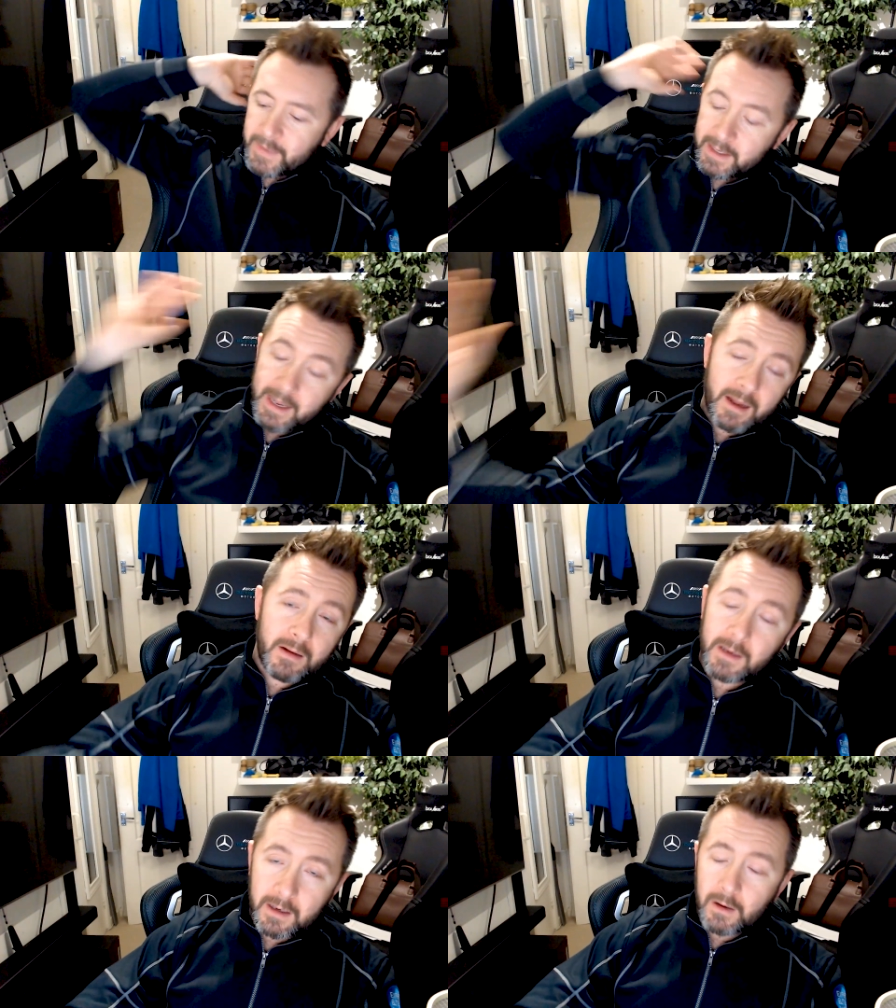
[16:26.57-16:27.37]
Yeah,
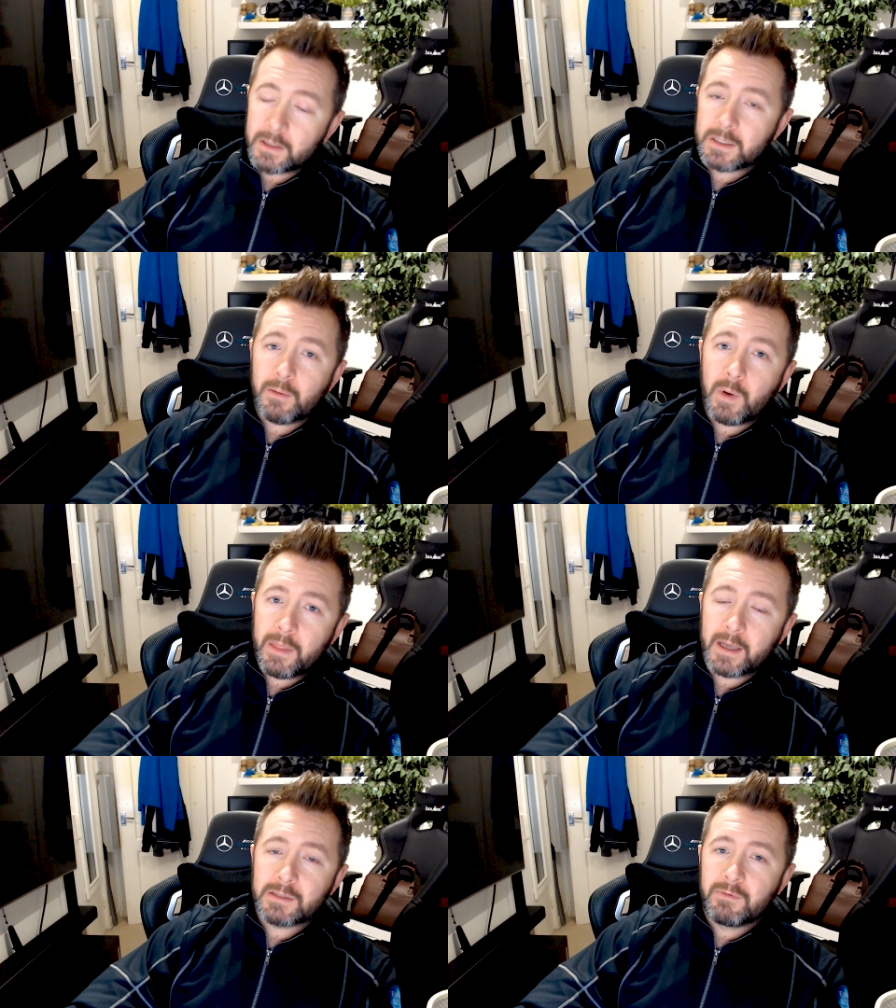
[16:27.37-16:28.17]
honestly,
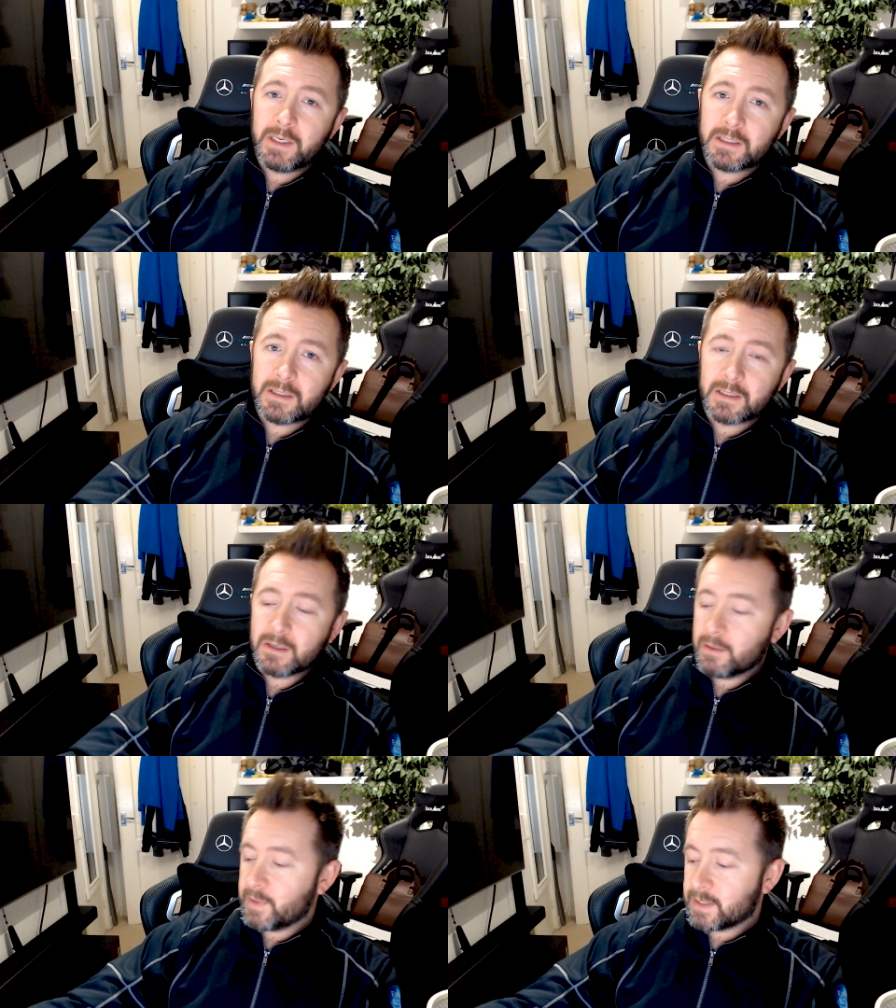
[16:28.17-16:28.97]
when that's released, it's
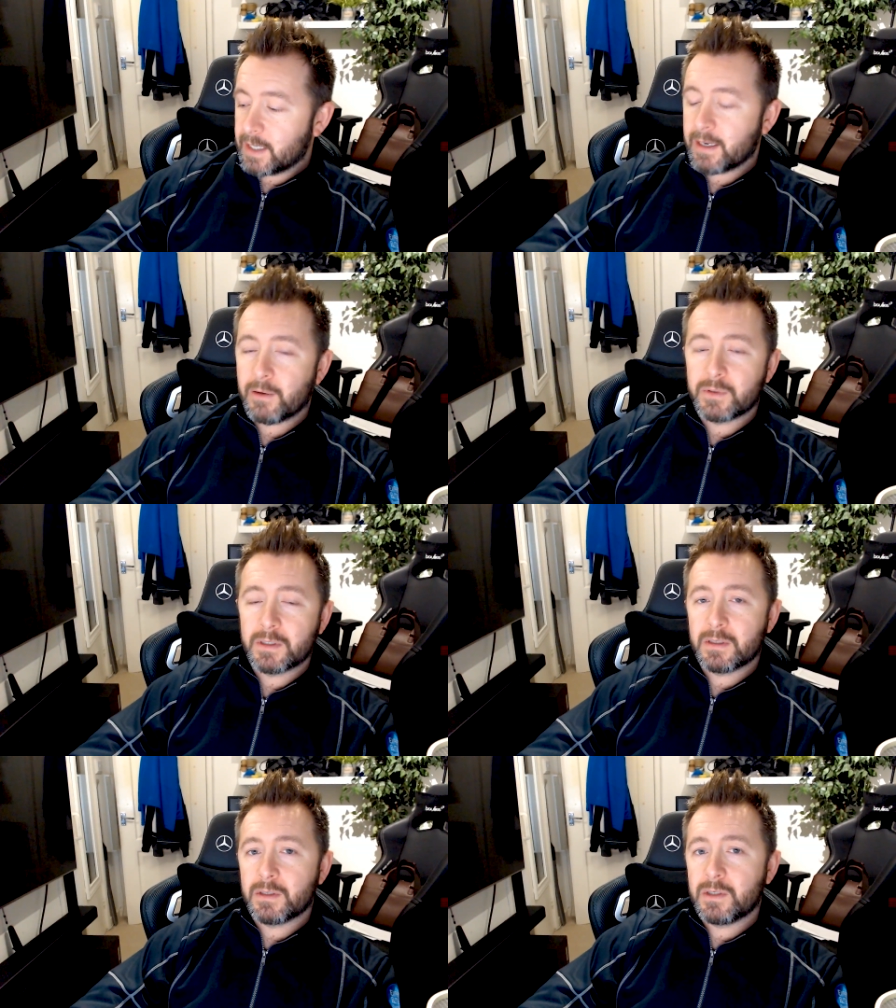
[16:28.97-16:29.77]
going to be sent
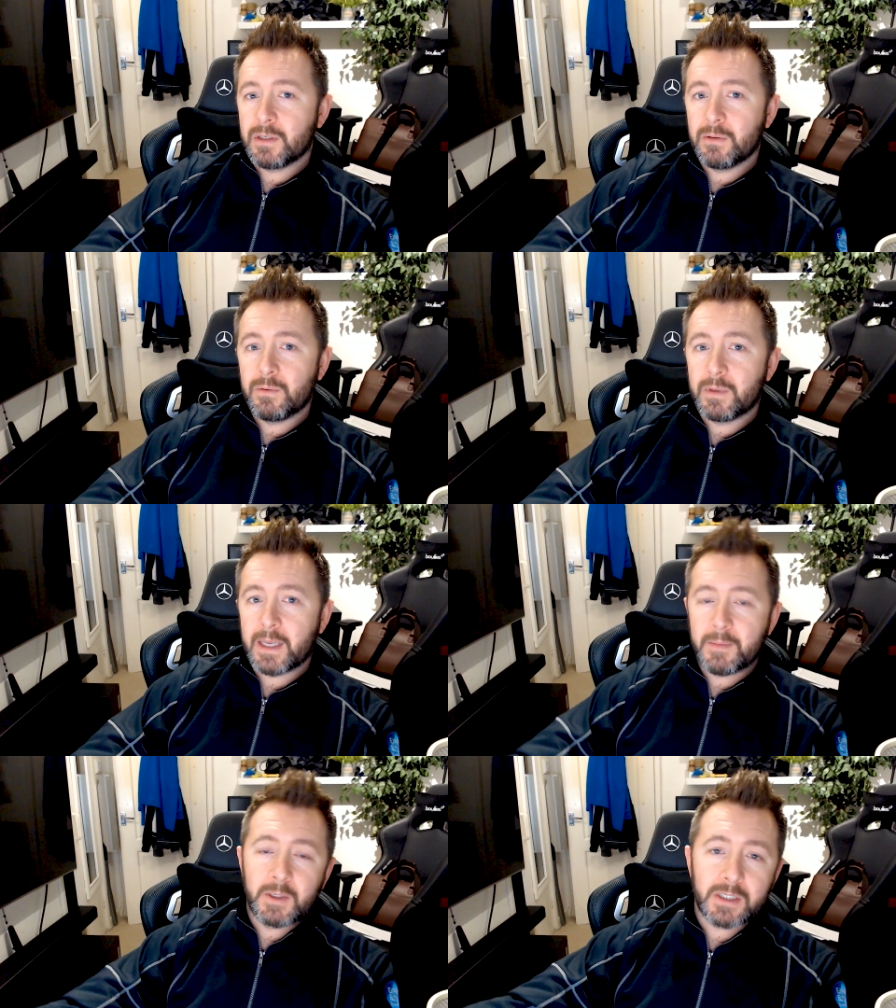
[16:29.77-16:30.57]
out to
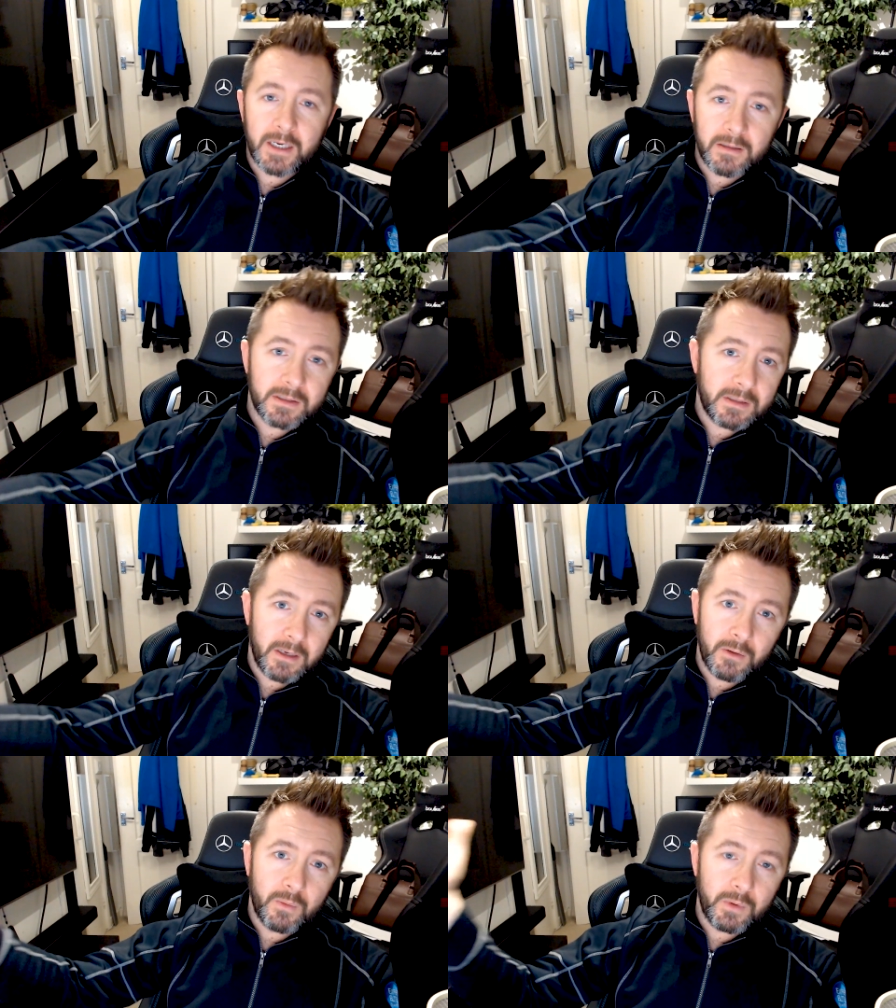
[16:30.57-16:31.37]
gaming channels
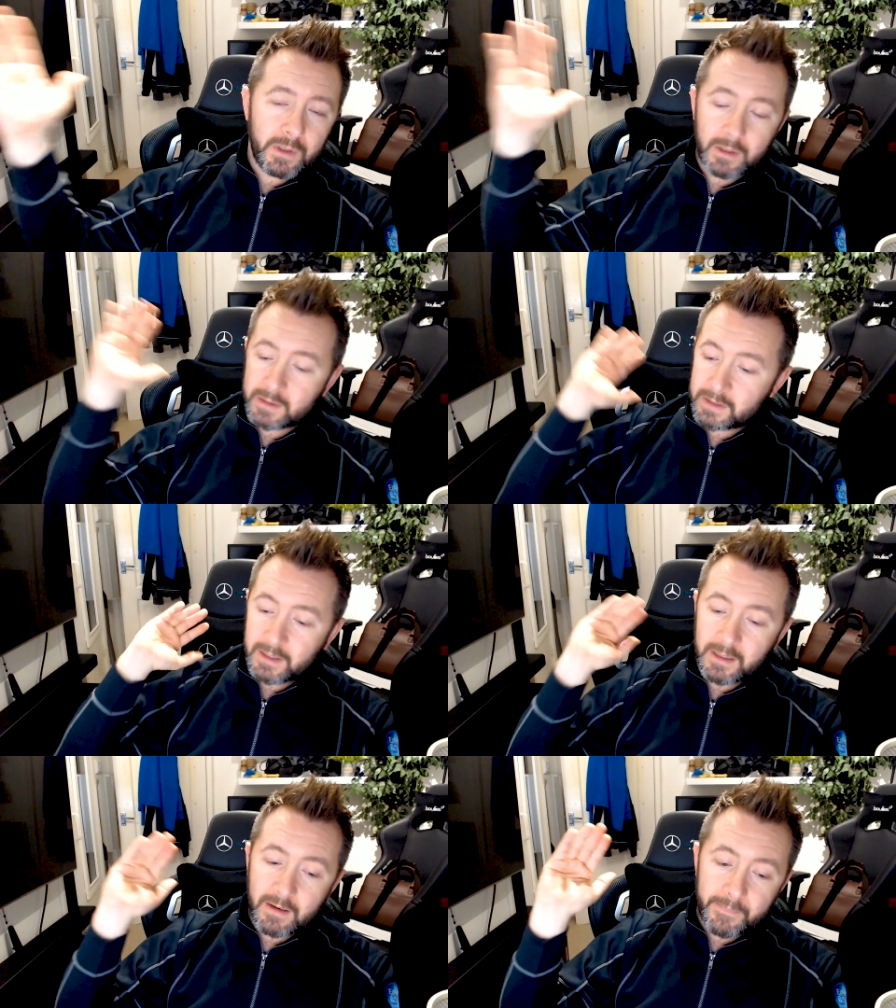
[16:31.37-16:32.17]
who you'll
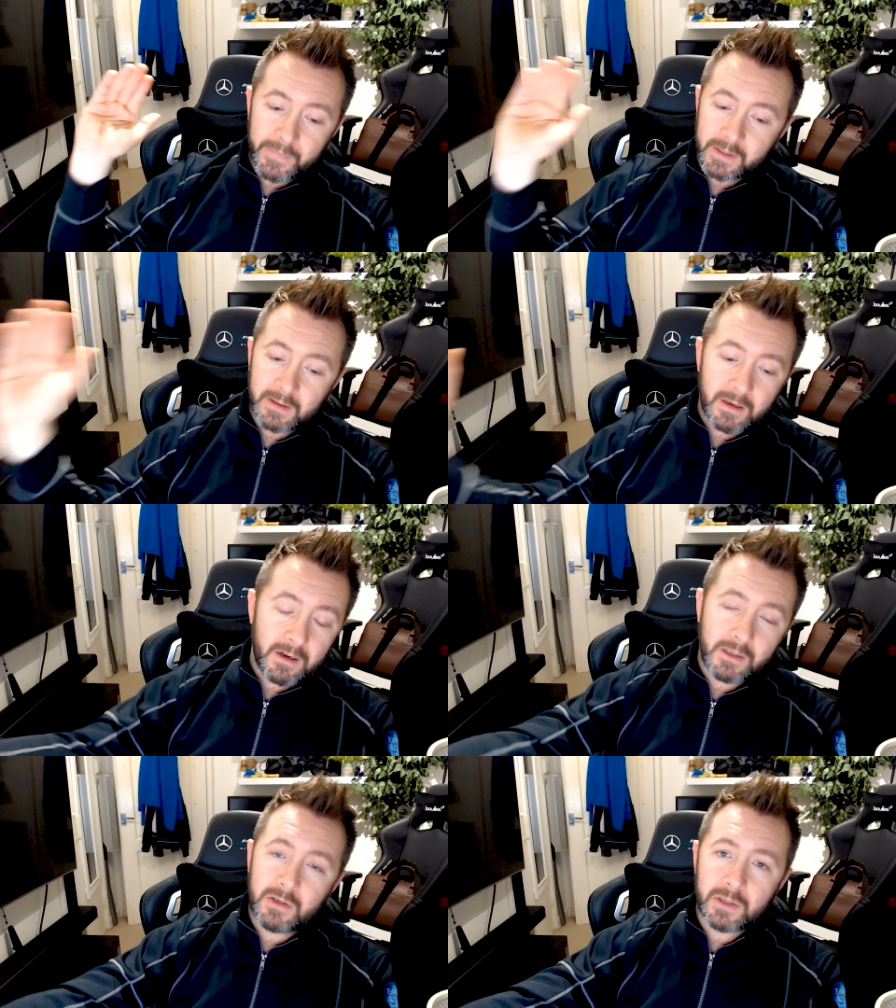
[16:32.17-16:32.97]
see
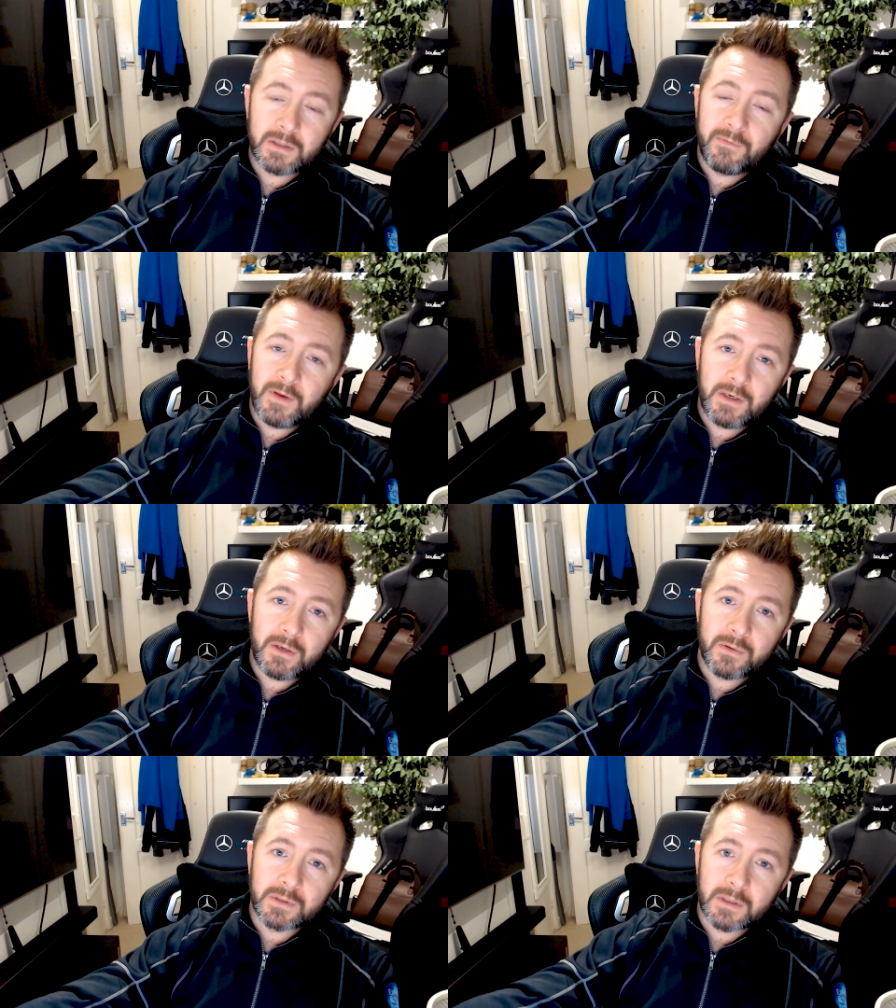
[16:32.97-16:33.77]
a dozen
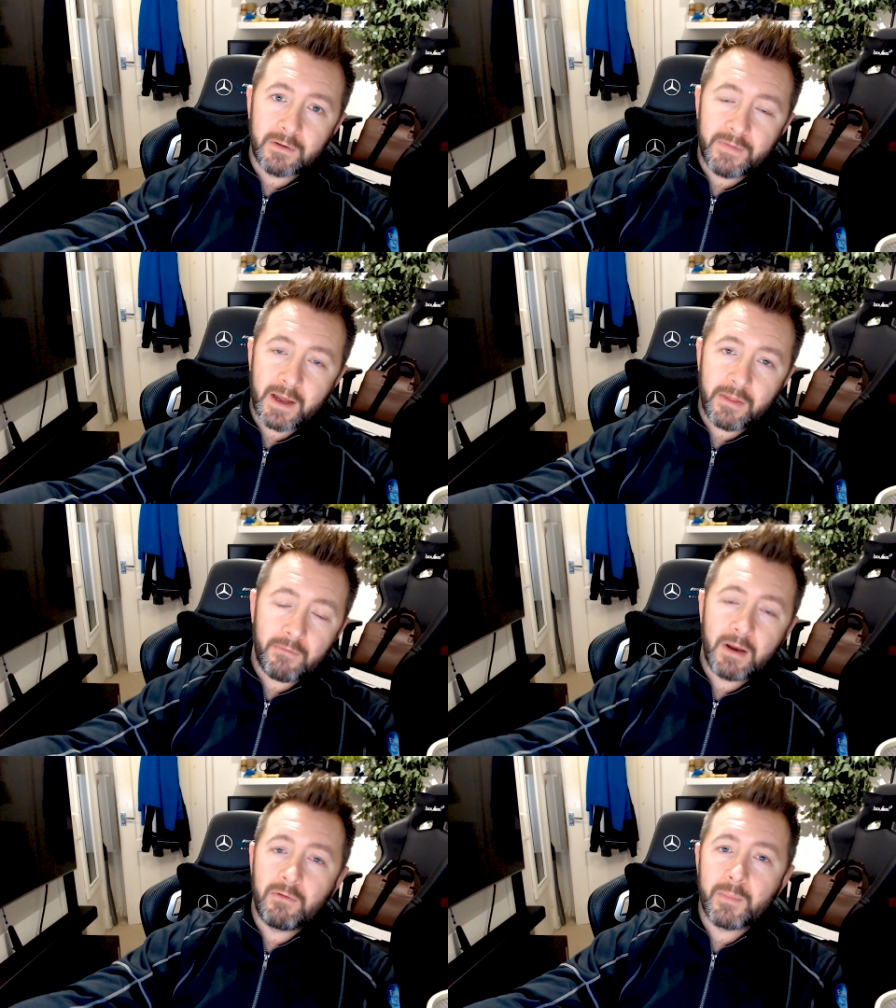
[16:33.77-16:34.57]
videos of that
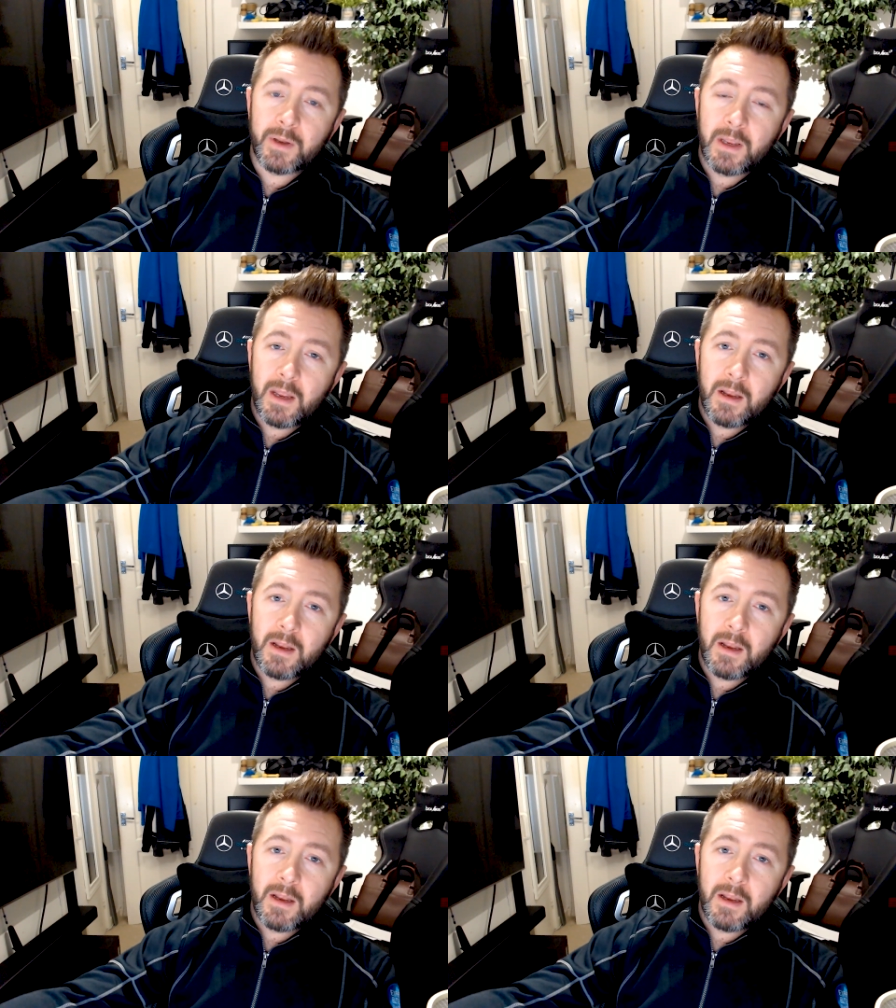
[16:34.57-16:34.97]
Threadripper